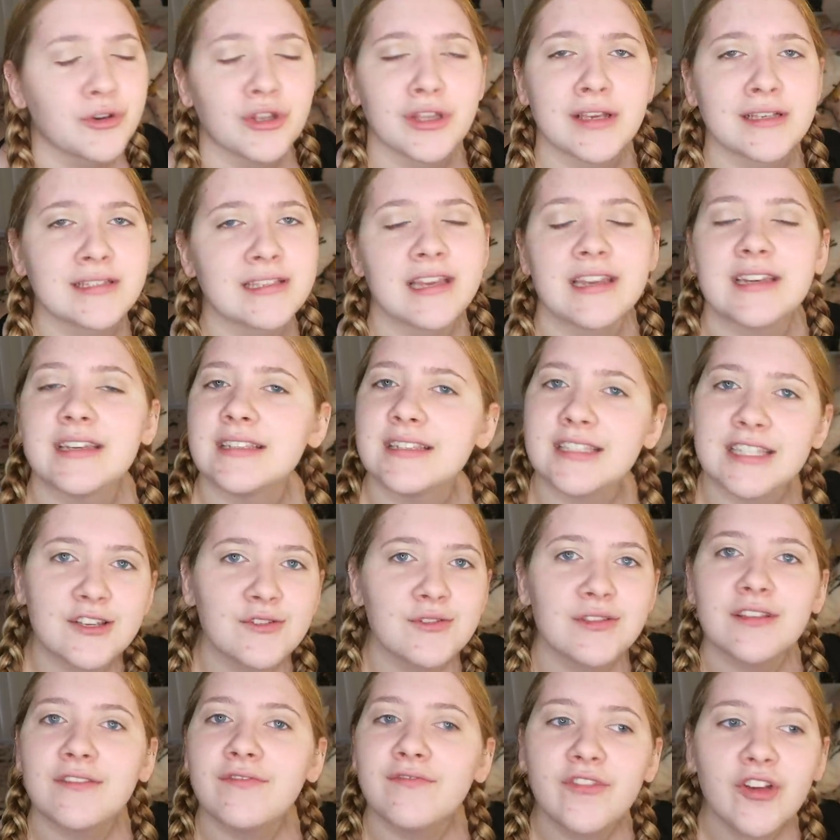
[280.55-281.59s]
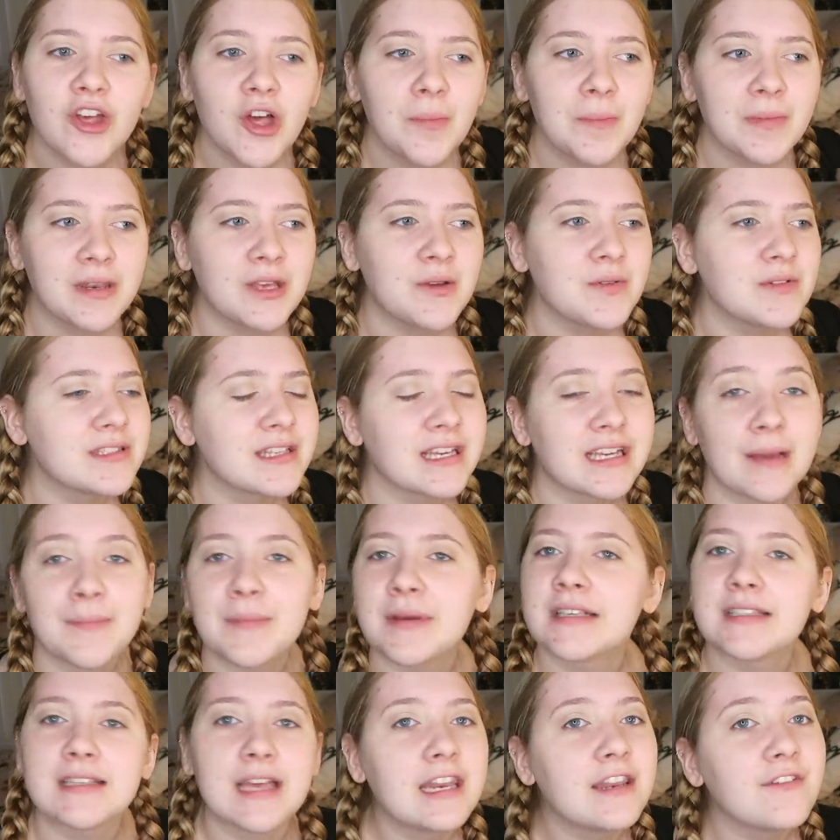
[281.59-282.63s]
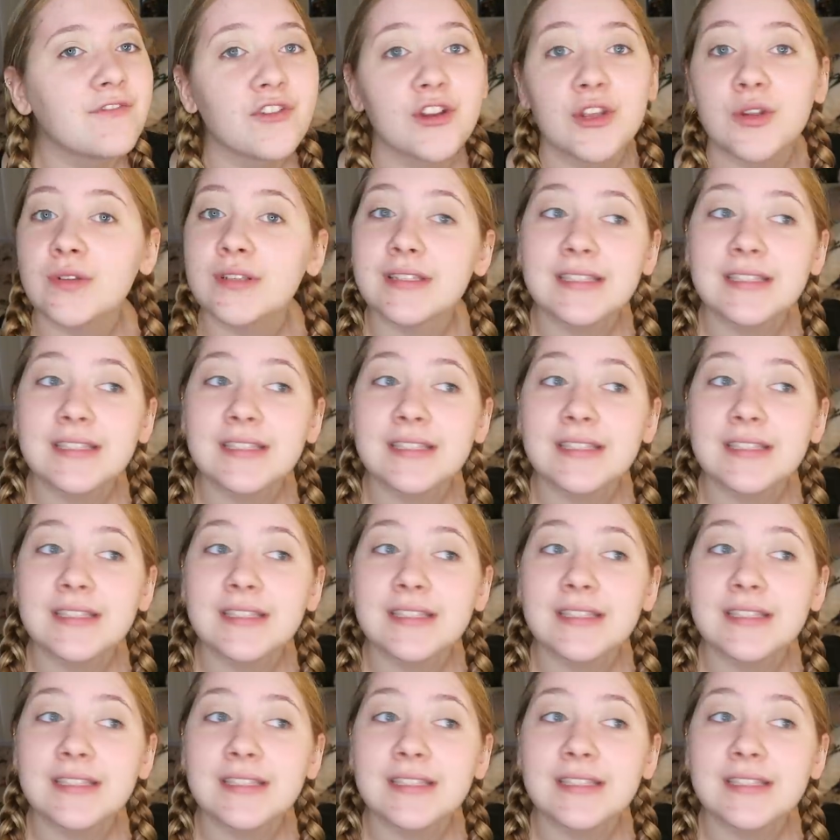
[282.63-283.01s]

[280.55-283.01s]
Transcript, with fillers: really excited to see you in the film and he was like I'm excited for you